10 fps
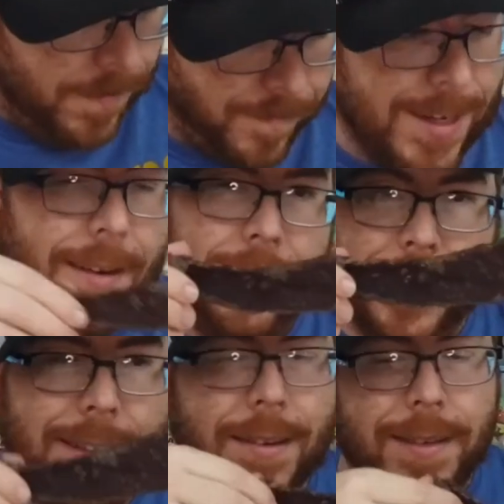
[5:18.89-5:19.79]

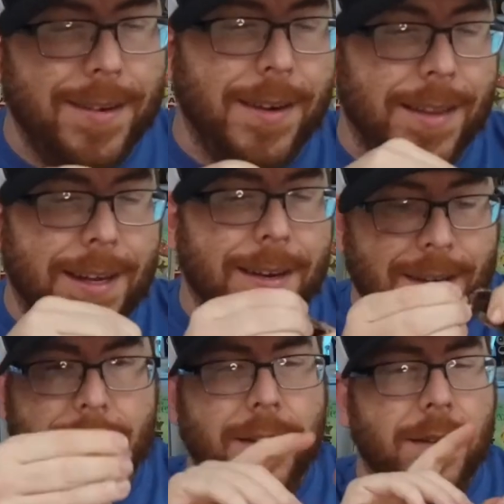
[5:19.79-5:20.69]
barbecue, whatever.
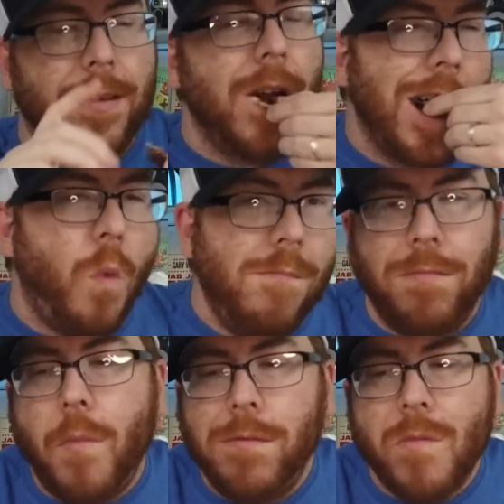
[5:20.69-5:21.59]

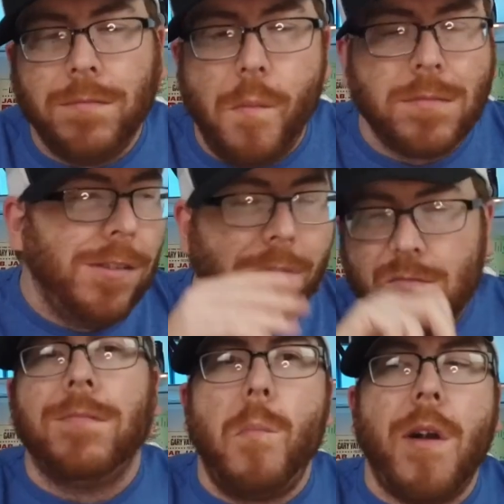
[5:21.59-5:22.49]
However, the lemon
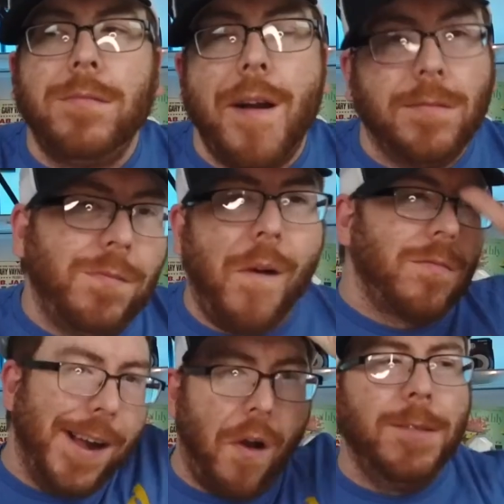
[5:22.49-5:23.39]
pepper was
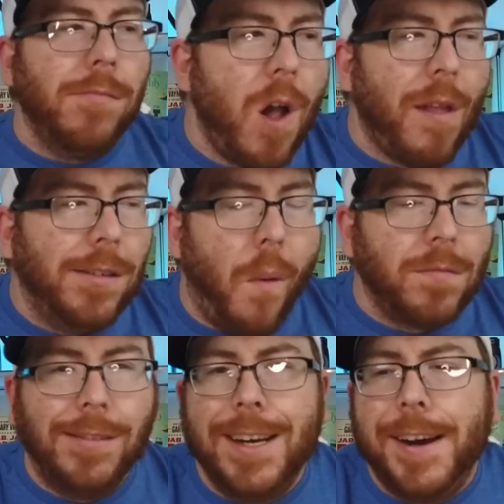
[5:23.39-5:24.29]
pretty good,
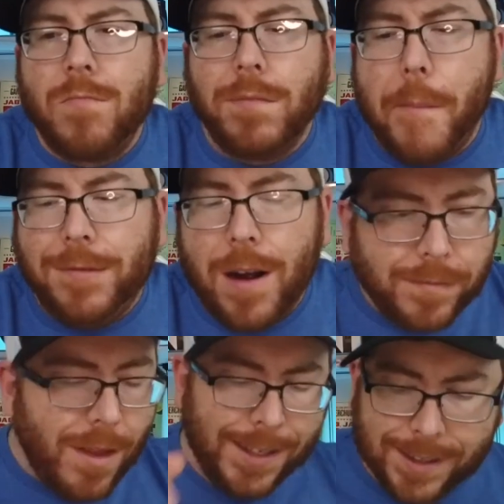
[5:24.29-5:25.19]
and the lemon
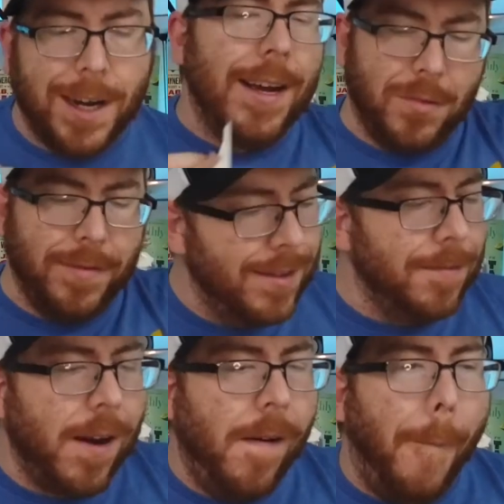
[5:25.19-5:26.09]
pepper is like a
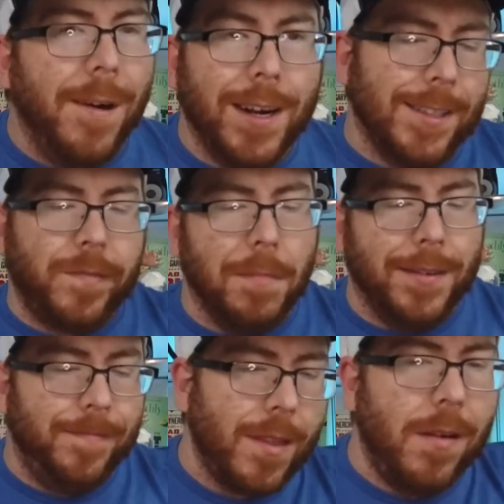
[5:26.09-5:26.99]
real
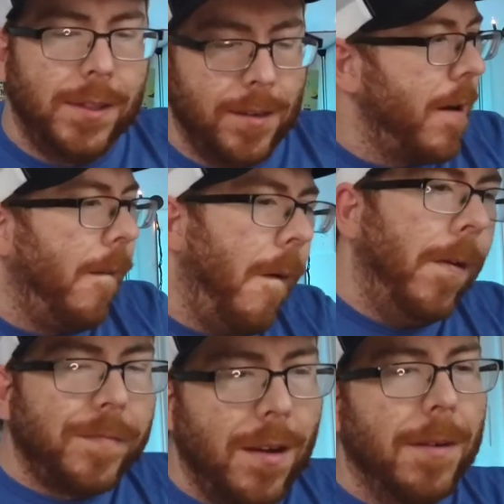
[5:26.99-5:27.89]
dash. Like,
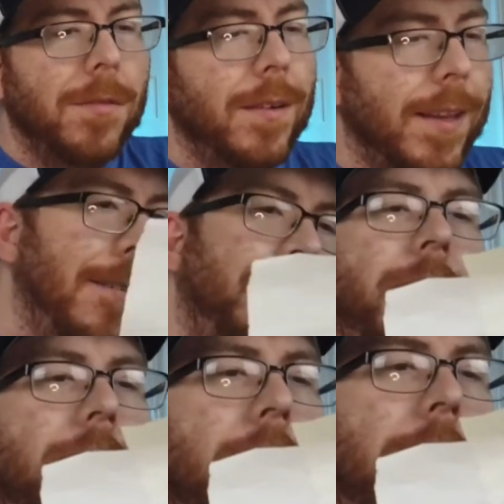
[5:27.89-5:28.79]
it's just like
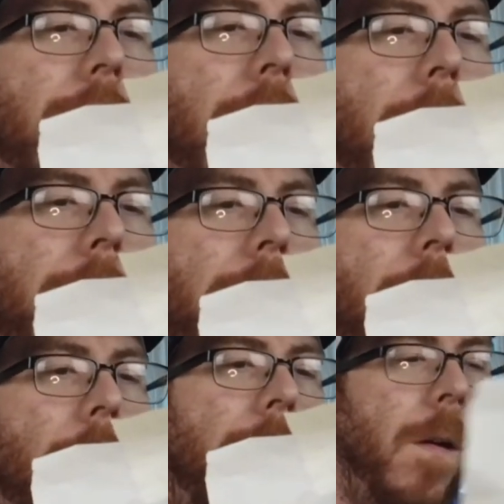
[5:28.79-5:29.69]
a
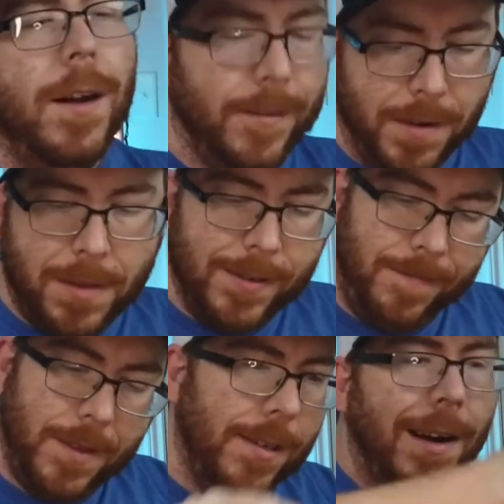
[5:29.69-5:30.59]
little bit of